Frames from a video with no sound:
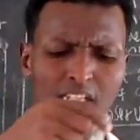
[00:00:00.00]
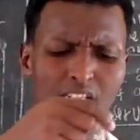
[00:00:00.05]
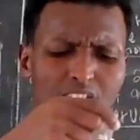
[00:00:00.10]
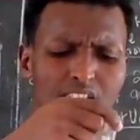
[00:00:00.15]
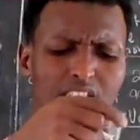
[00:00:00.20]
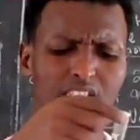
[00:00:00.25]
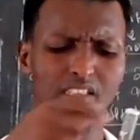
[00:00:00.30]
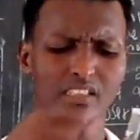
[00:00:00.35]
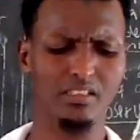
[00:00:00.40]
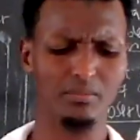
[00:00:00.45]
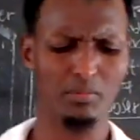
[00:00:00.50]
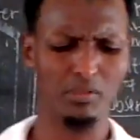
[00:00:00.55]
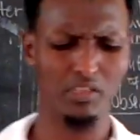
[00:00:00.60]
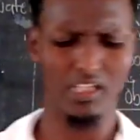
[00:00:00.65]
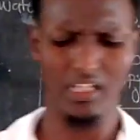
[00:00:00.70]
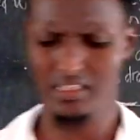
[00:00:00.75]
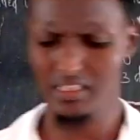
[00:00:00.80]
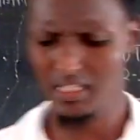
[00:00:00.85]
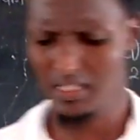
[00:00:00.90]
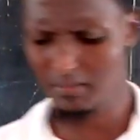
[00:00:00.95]
This is
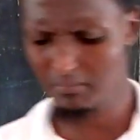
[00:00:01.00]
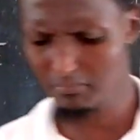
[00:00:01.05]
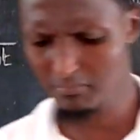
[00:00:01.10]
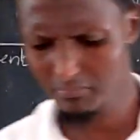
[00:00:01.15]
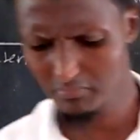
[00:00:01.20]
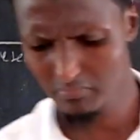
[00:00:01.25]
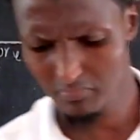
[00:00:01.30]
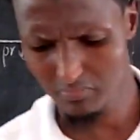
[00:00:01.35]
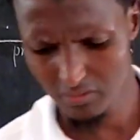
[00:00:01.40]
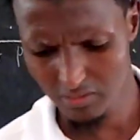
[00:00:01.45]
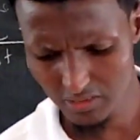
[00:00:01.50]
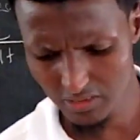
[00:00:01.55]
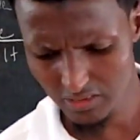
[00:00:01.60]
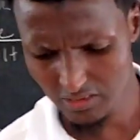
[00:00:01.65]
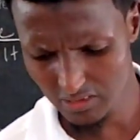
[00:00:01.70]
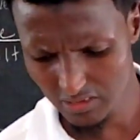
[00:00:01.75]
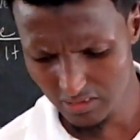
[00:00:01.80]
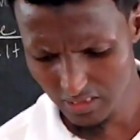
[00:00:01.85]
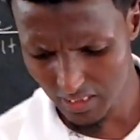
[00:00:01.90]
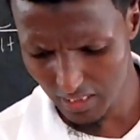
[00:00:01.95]
potassium. This
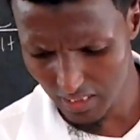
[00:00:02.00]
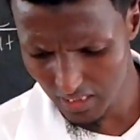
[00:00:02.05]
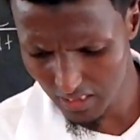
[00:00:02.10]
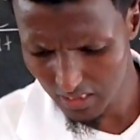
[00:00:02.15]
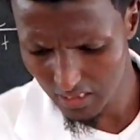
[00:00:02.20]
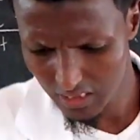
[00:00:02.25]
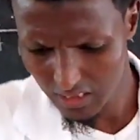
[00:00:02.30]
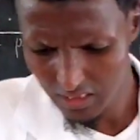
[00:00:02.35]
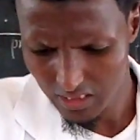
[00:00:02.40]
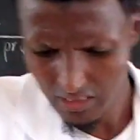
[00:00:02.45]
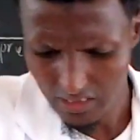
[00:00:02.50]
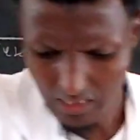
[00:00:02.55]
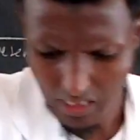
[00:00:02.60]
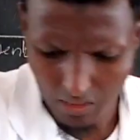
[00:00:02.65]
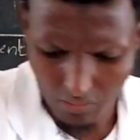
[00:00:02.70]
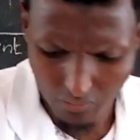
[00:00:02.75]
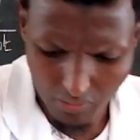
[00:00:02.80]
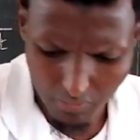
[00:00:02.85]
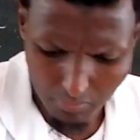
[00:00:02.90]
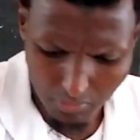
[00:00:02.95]
is
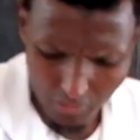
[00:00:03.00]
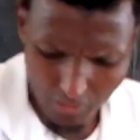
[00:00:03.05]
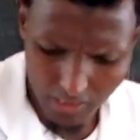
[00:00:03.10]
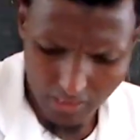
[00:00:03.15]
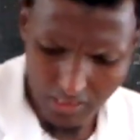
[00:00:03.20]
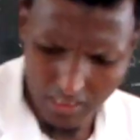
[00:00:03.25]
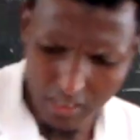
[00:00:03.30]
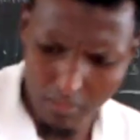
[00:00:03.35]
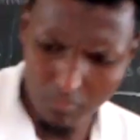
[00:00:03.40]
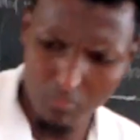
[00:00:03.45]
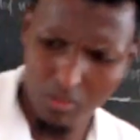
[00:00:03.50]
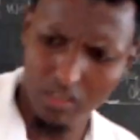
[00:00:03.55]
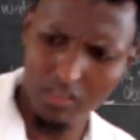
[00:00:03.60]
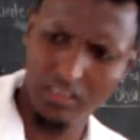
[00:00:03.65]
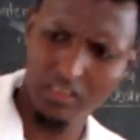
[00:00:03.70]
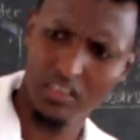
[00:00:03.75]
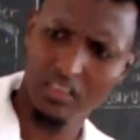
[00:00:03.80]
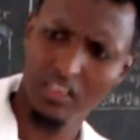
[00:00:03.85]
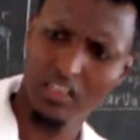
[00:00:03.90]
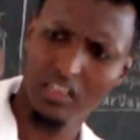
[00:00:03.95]
now the potassium one.
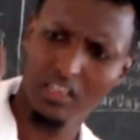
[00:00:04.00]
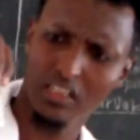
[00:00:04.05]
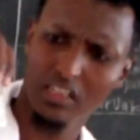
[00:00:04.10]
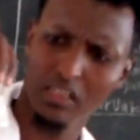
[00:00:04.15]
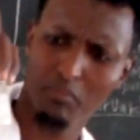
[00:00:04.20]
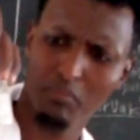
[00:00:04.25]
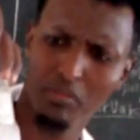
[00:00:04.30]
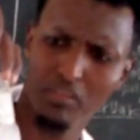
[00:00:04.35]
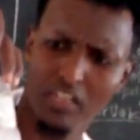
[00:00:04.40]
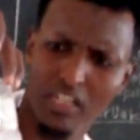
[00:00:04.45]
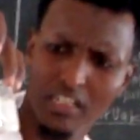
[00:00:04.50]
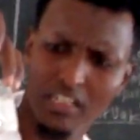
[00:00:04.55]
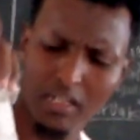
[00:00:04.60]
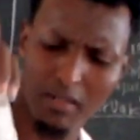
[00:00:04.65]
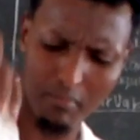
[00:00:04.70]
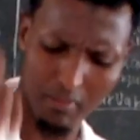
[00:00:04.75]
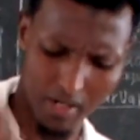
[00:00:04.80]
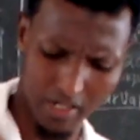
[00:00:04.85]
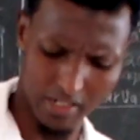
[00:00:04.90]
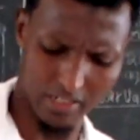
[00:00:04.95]
The
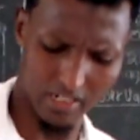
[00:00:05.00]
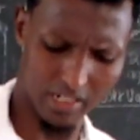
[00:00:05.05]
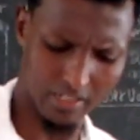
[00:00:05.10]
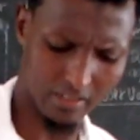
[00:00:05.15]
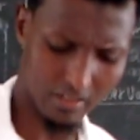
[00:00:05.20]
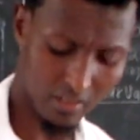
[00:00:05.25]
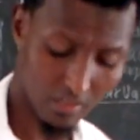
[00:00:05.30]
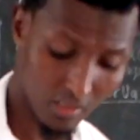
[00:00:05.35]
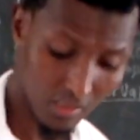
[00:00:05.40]
potassium iodide.